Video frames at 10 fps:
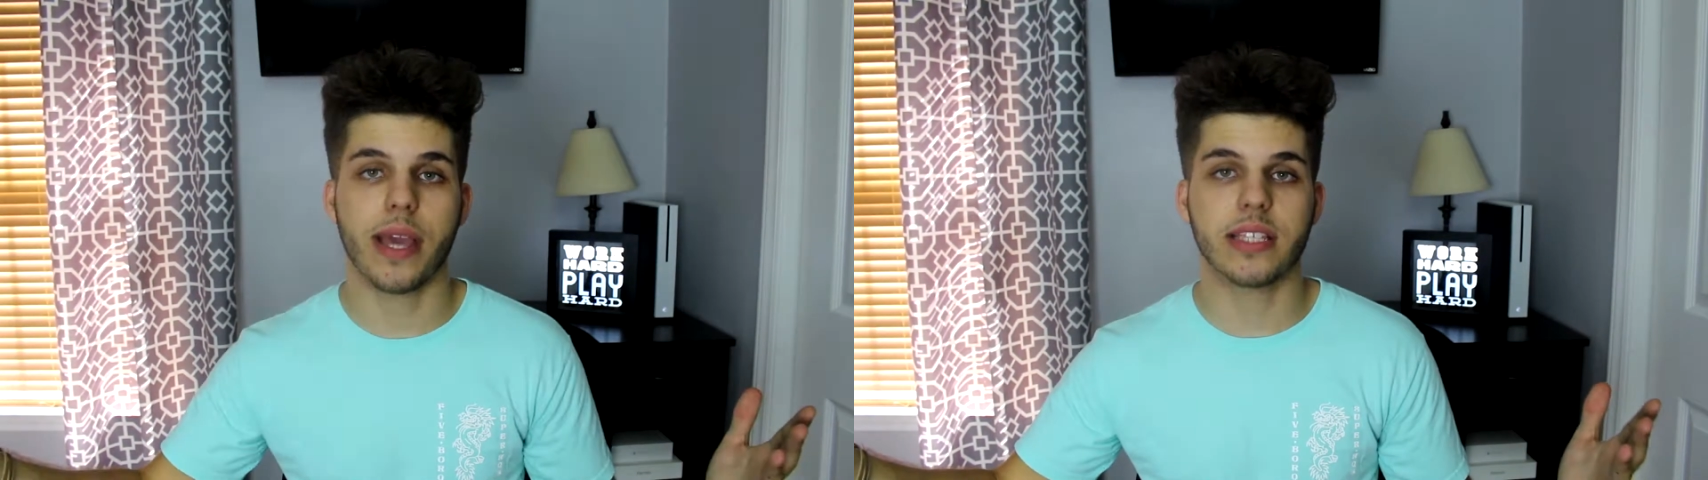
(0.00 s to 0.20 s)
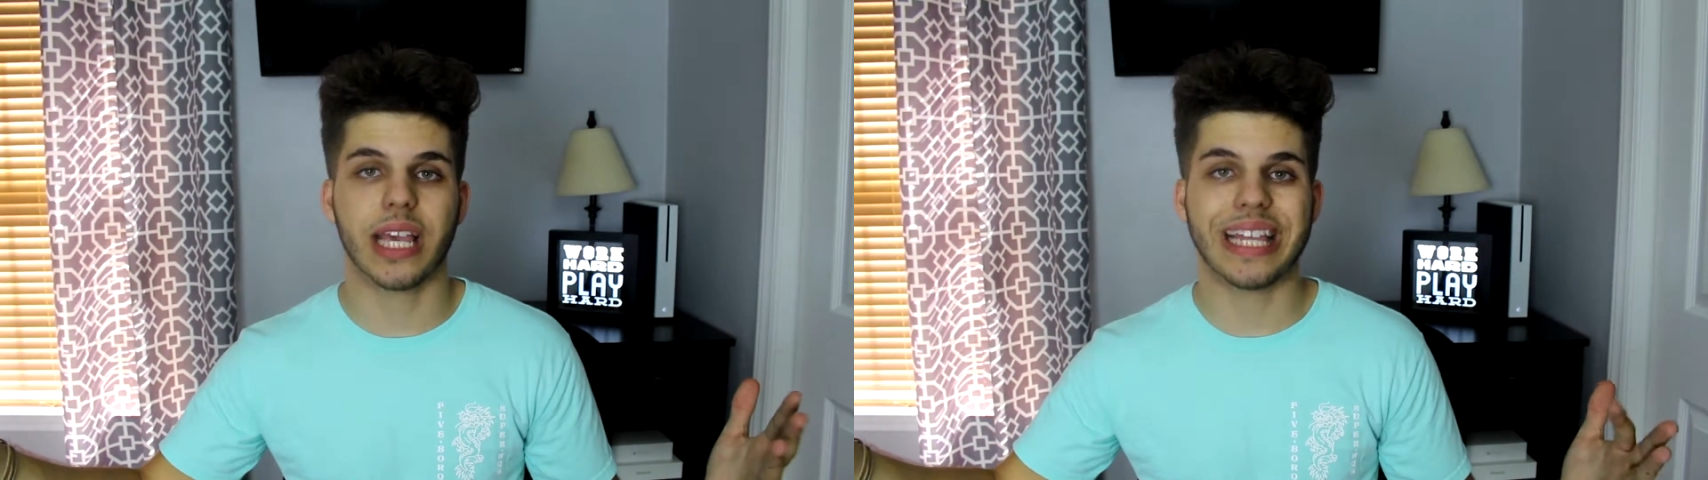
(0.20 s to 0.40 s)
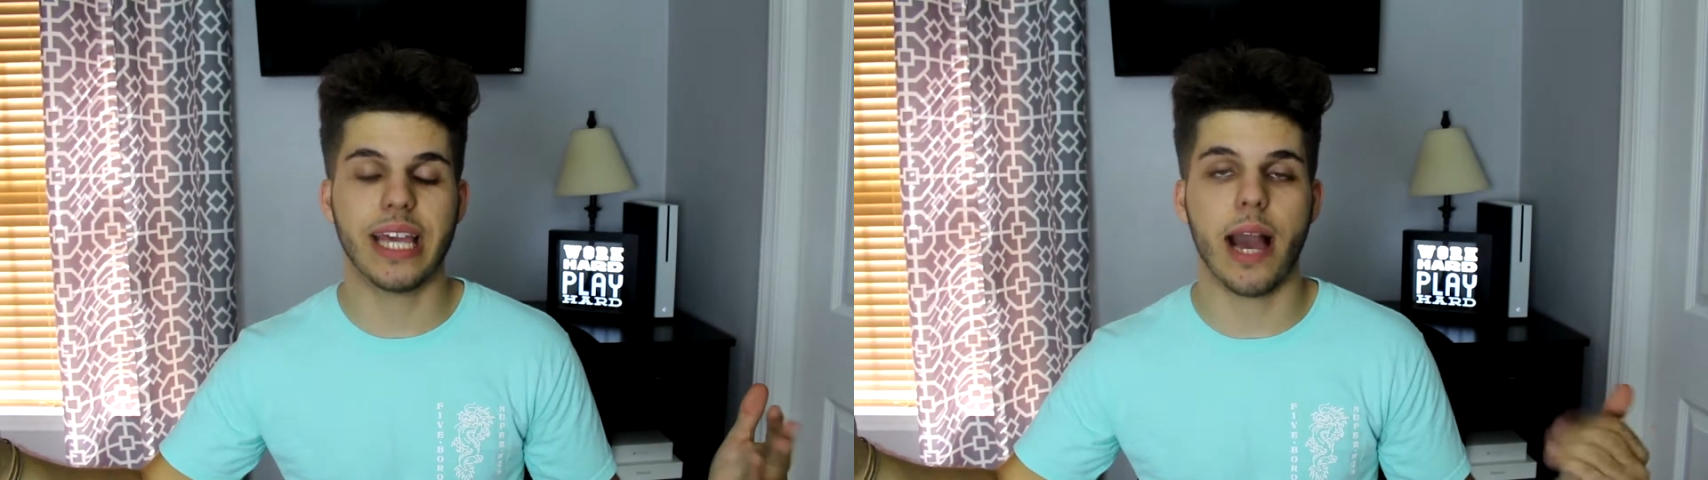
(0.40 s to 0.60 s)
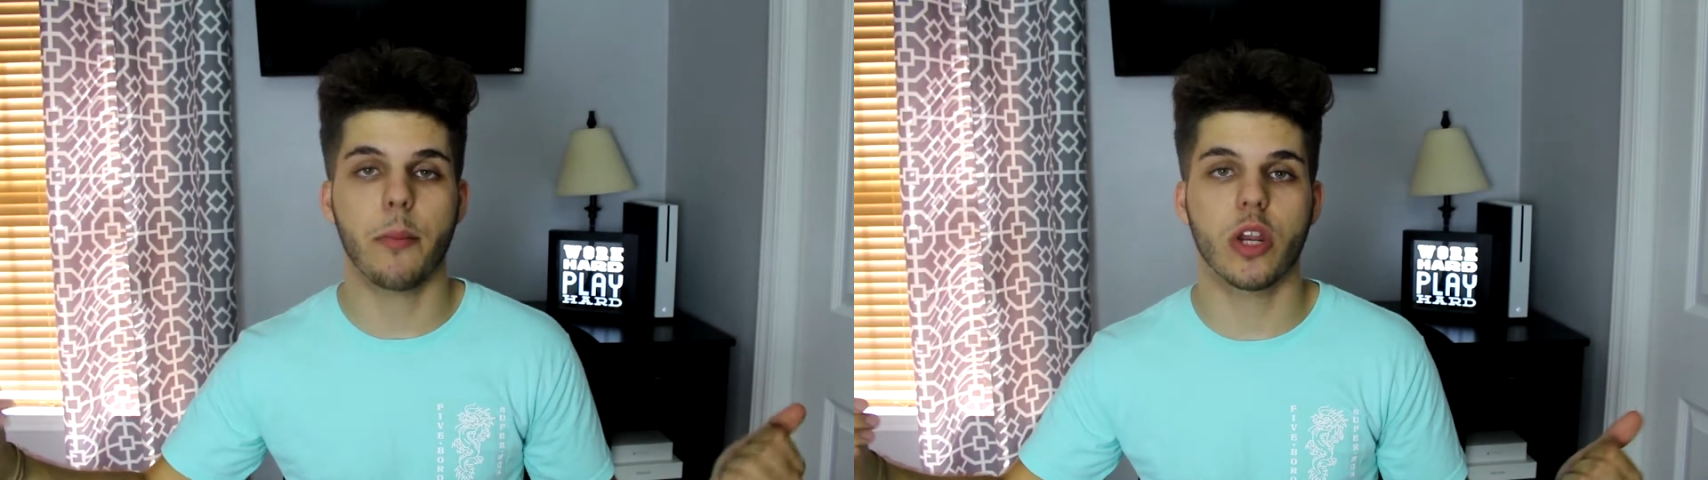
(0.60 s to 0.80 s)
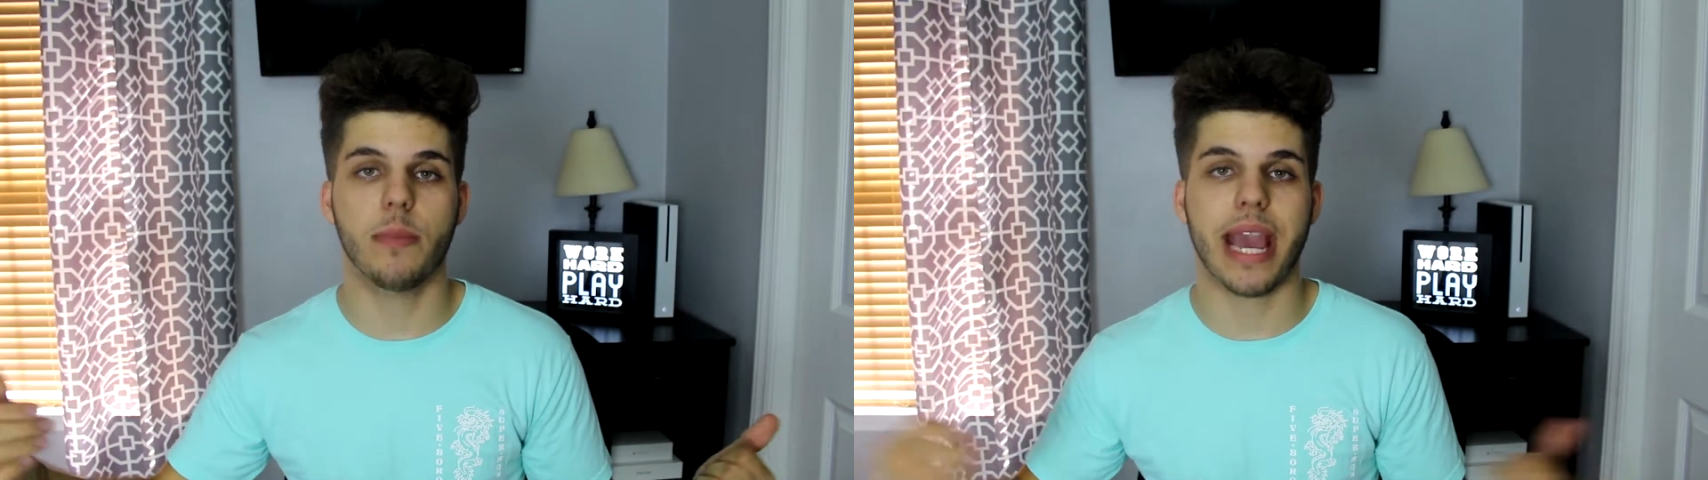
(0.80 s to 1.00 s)
Basically,
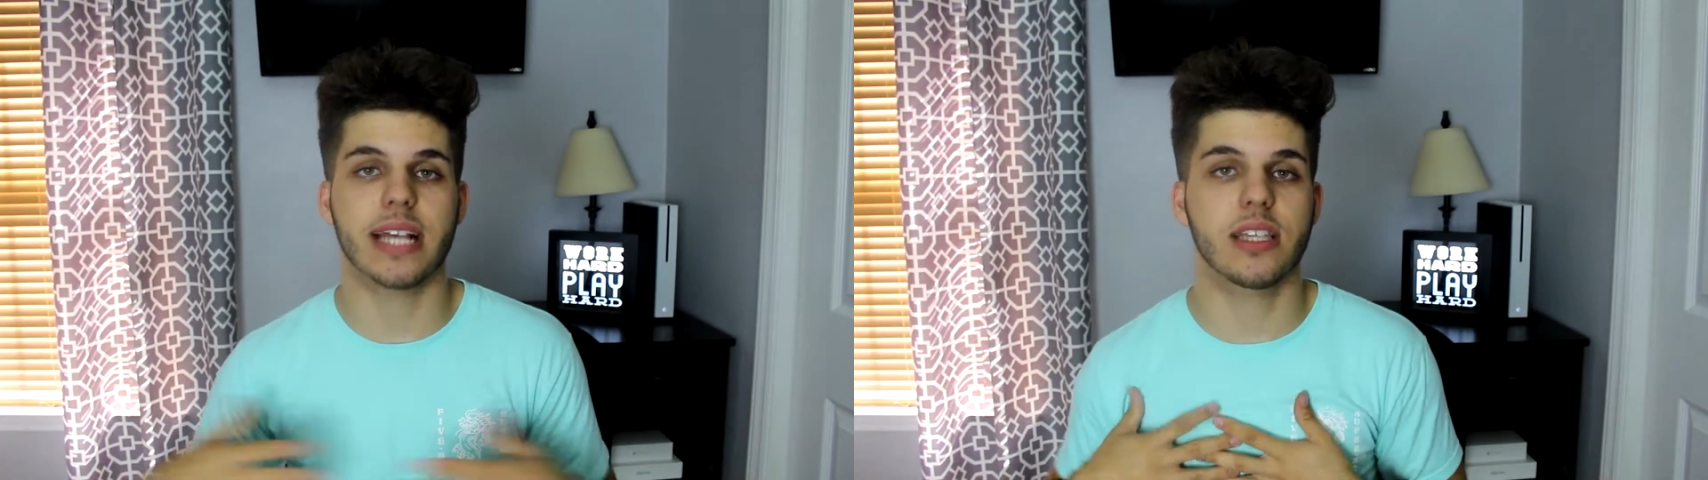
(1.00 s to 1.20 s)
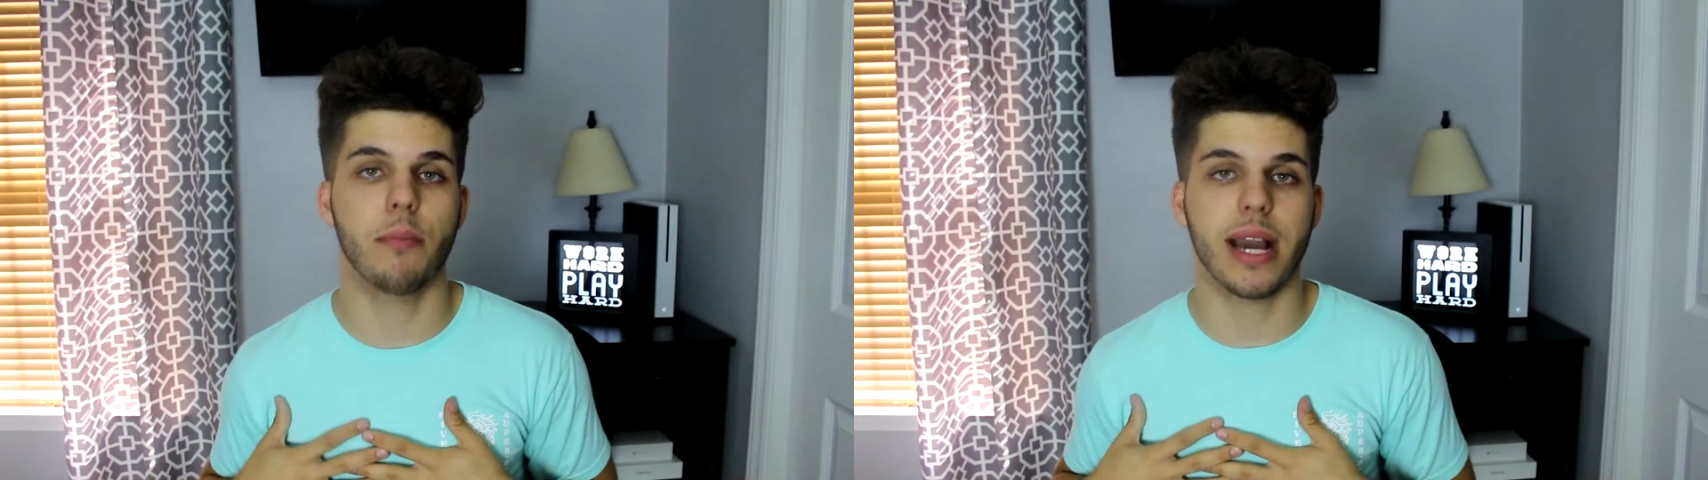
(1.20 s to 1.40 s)
I'm going to be asking